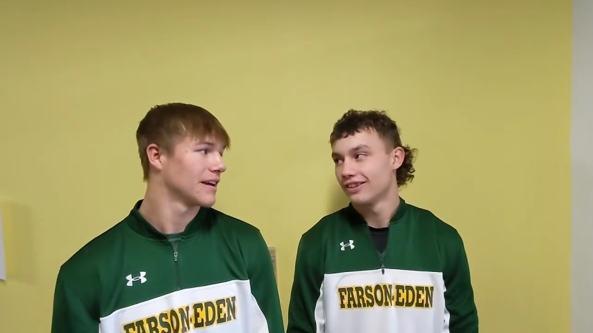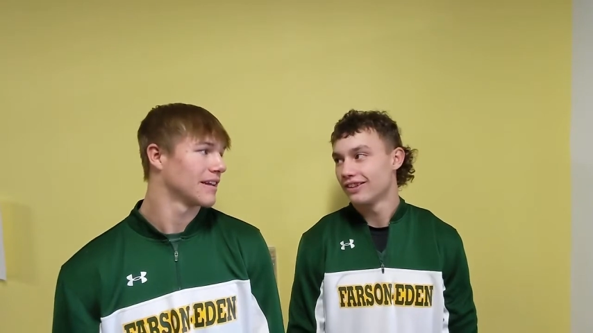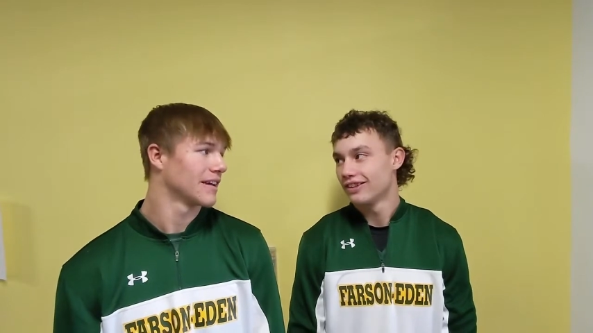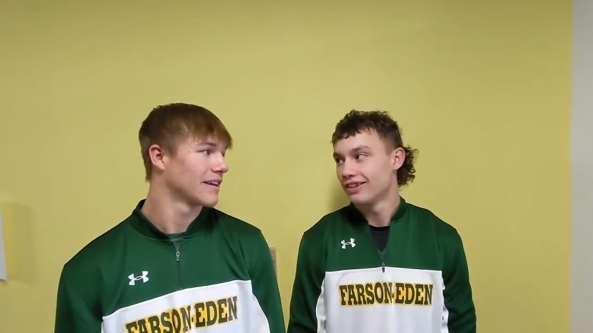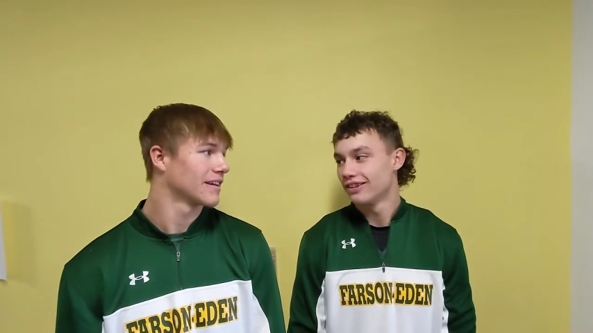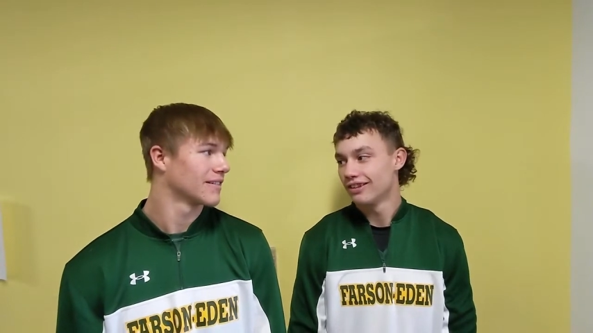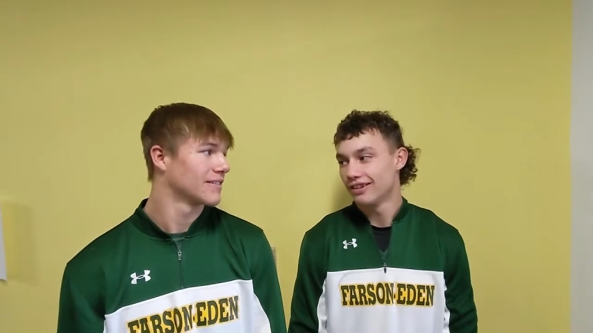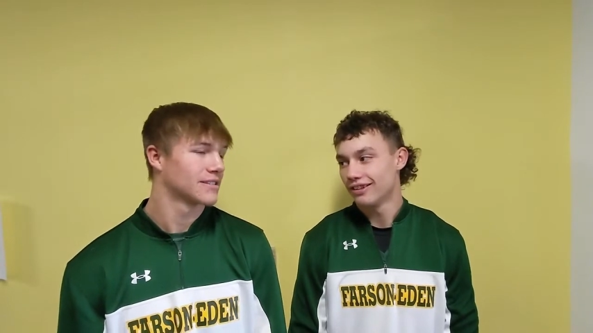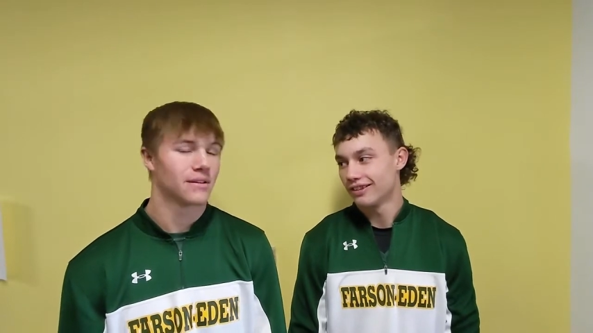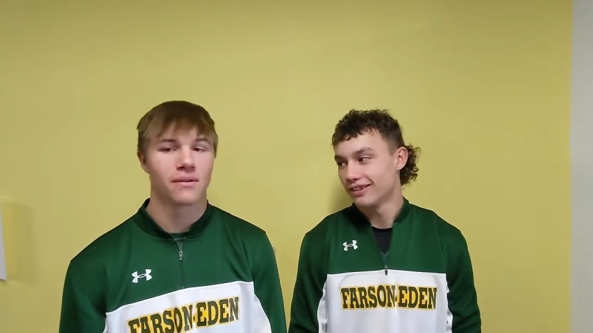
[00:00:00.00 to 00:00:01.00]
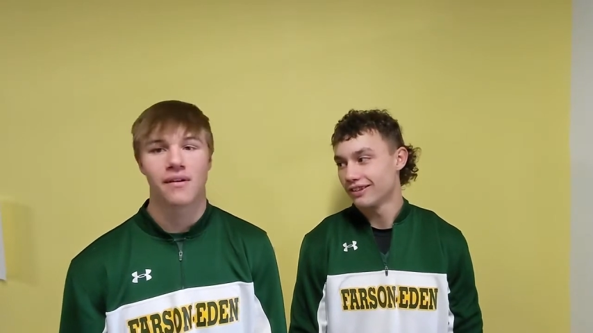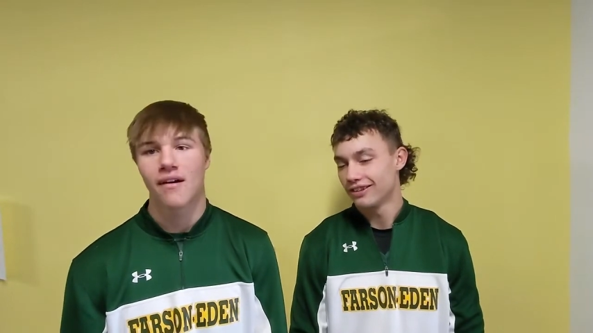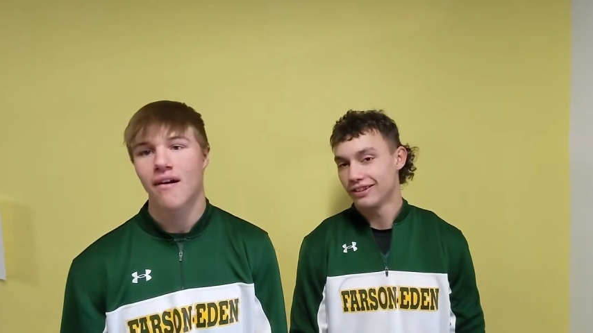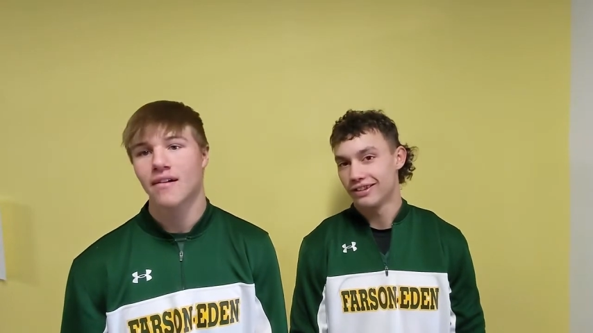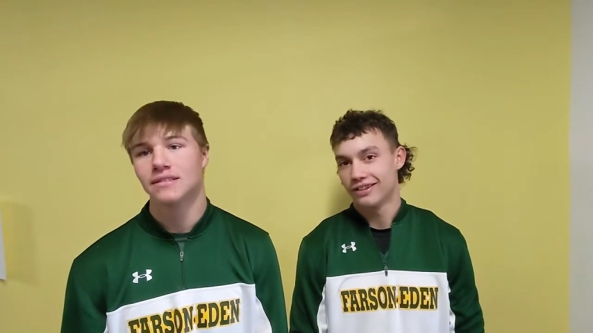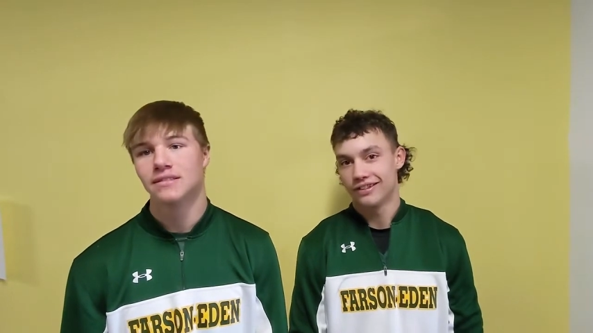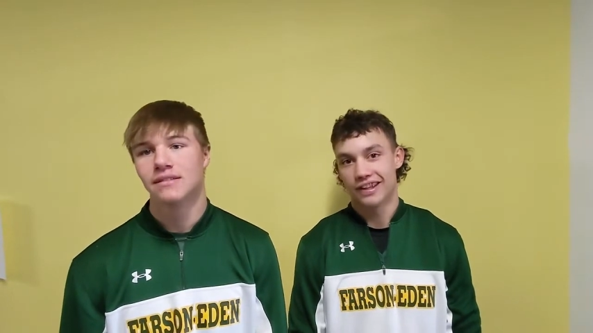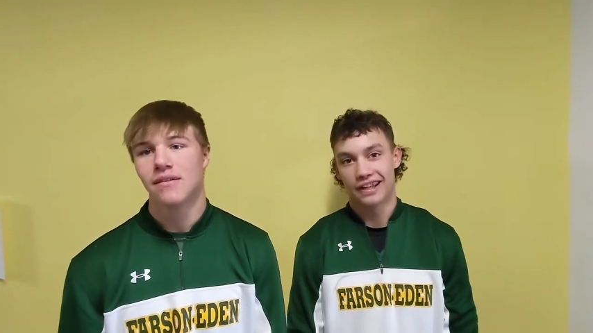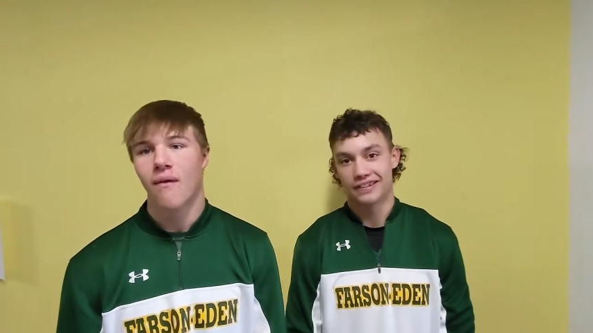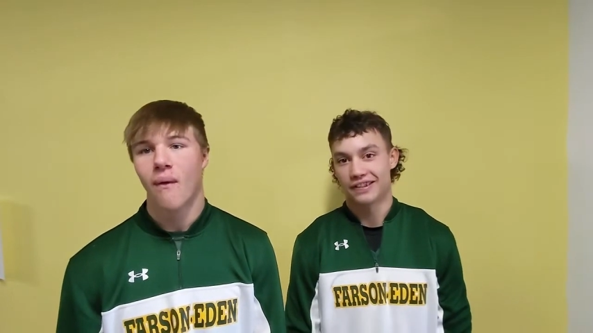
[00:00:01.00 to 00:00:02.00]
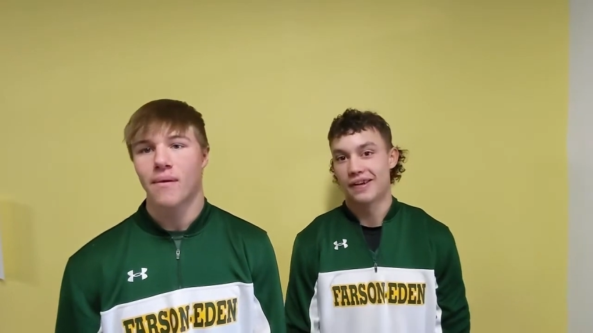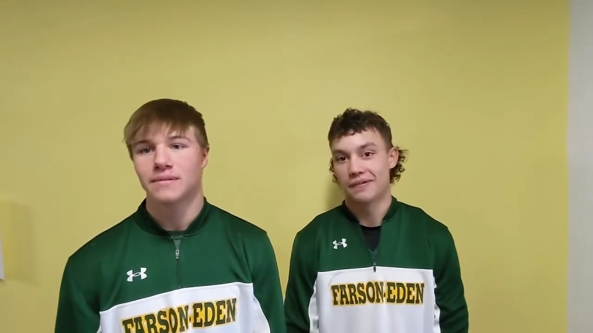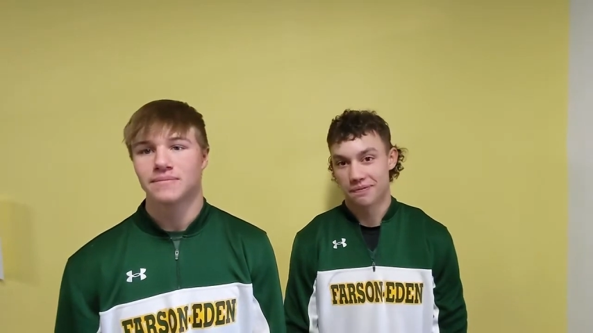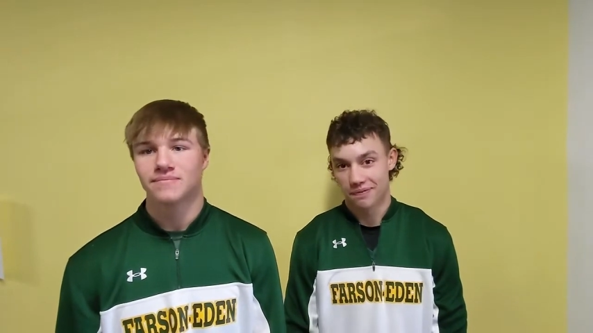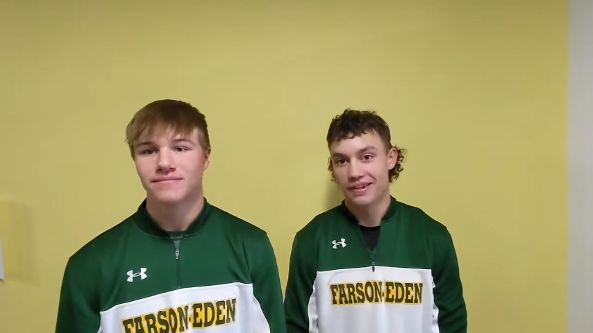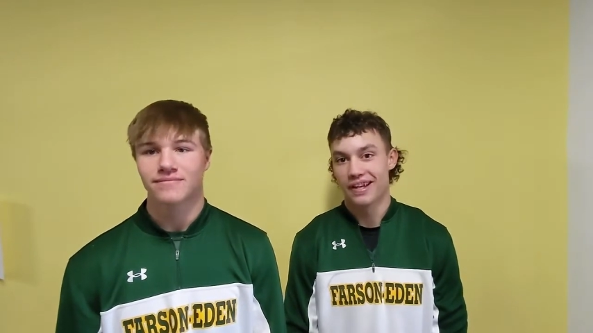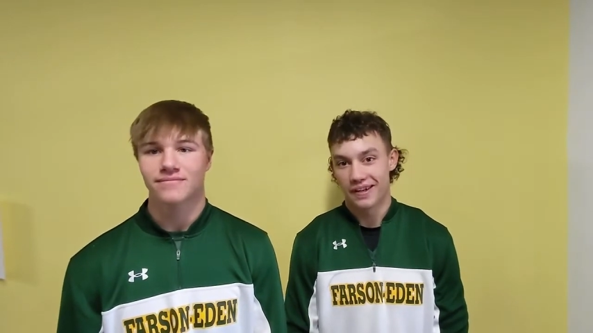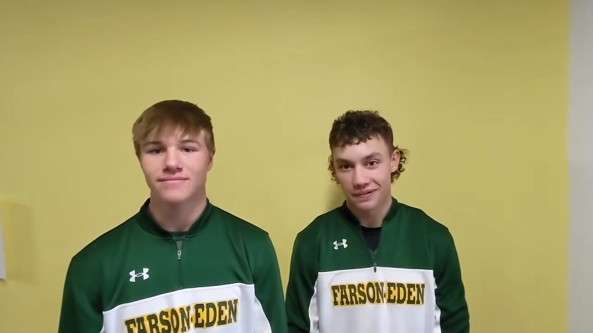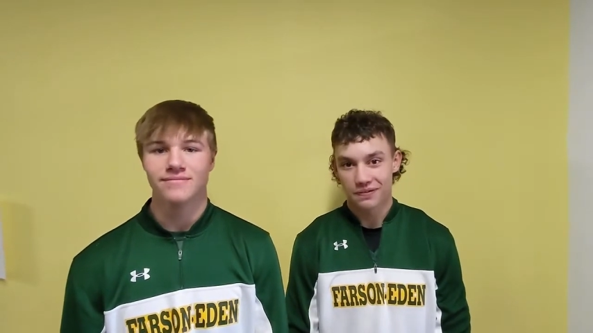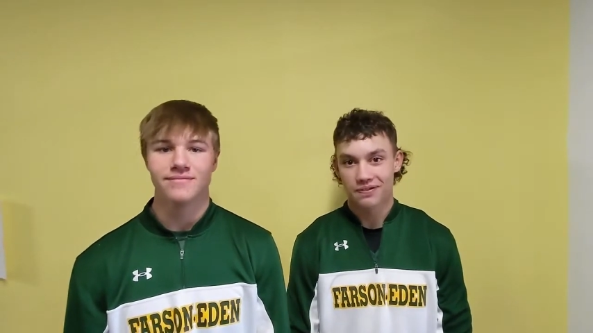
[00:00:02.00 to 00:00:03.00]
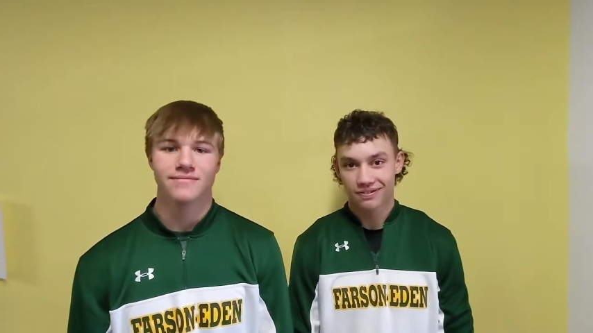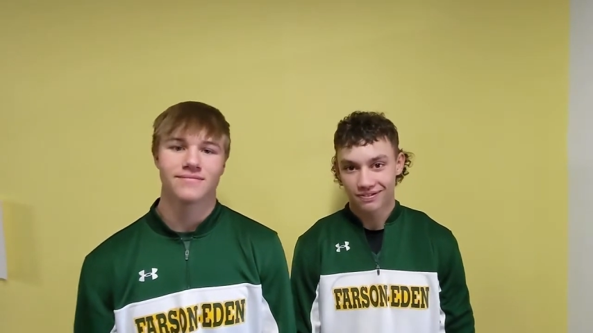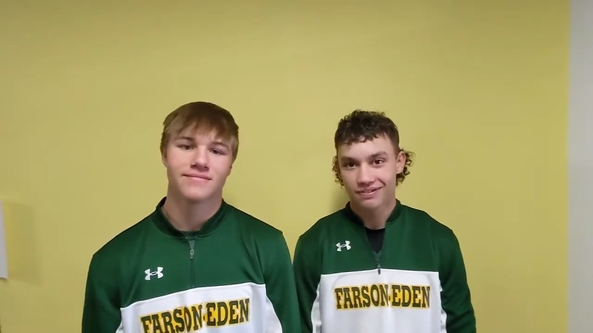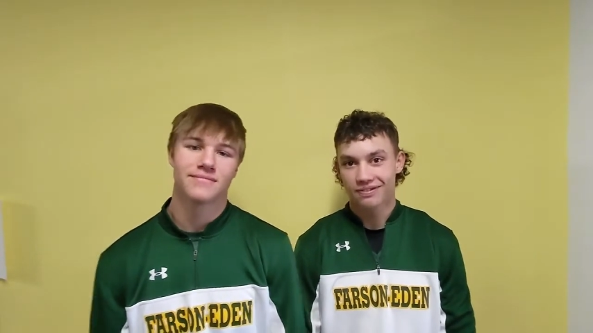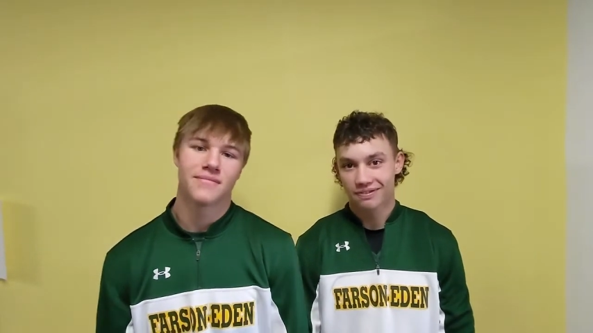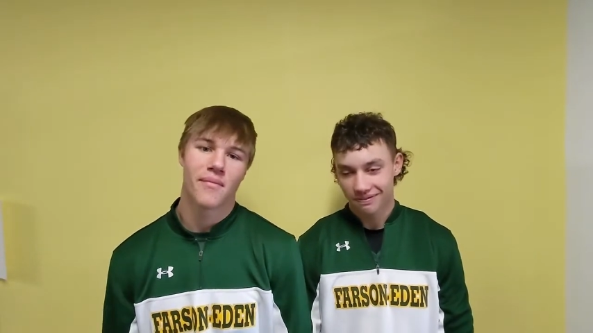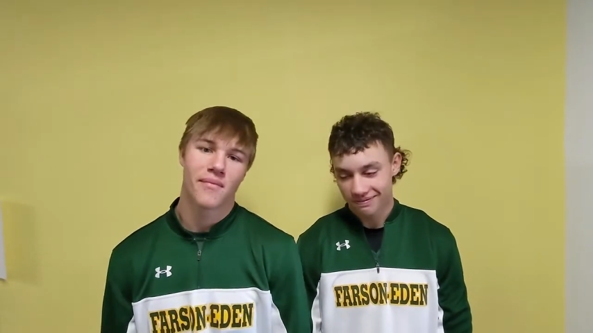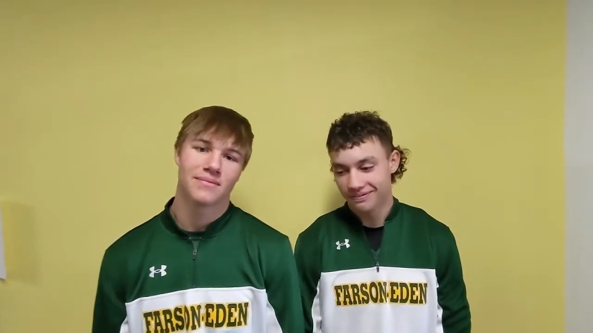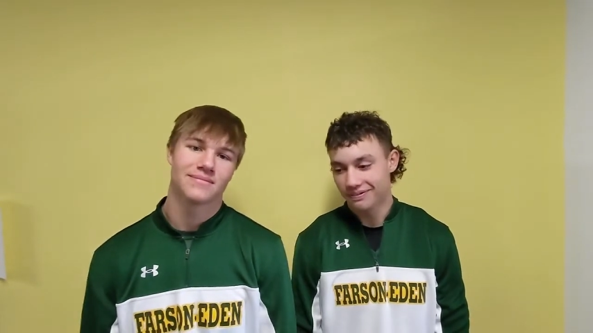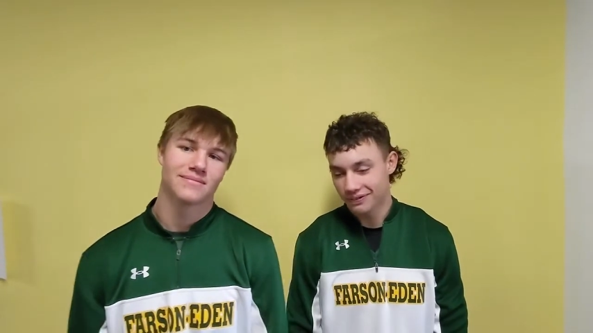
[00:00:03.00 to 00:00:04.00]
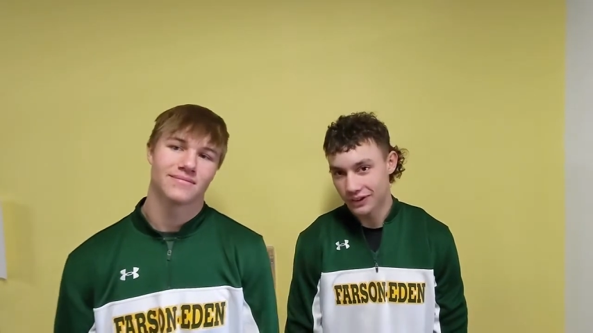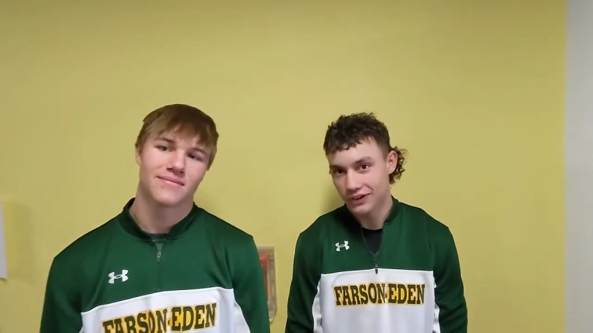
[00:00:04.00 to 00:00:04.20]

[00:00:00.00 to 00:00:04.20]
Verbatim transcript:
Speaker 1: and I like it. So. You're tired of it, though. Yeah. You're tired of it. What are